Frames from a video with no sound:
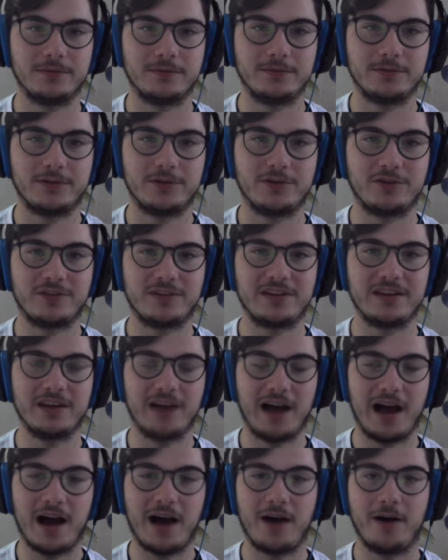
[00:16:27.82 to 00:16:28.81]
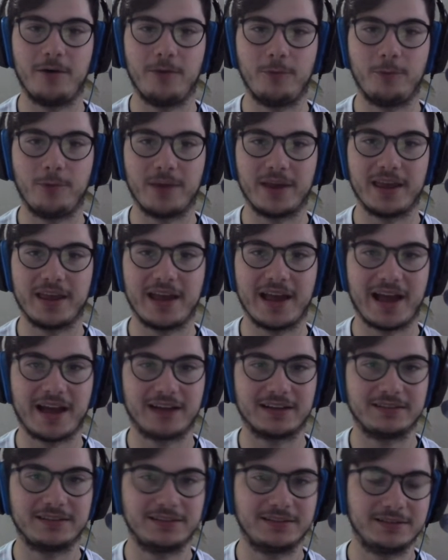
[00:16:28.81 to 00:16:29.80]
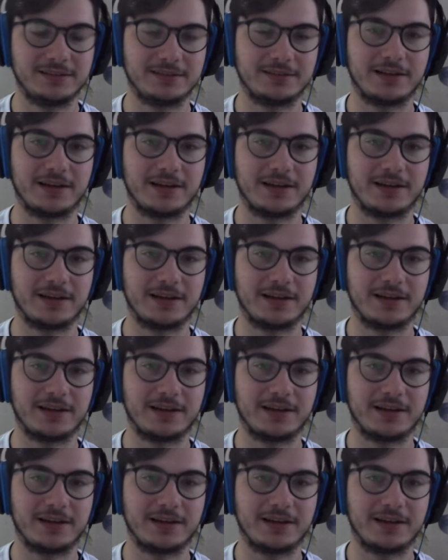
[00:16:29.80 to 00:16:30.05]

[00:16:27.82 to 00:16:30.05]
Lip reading: to see how we act,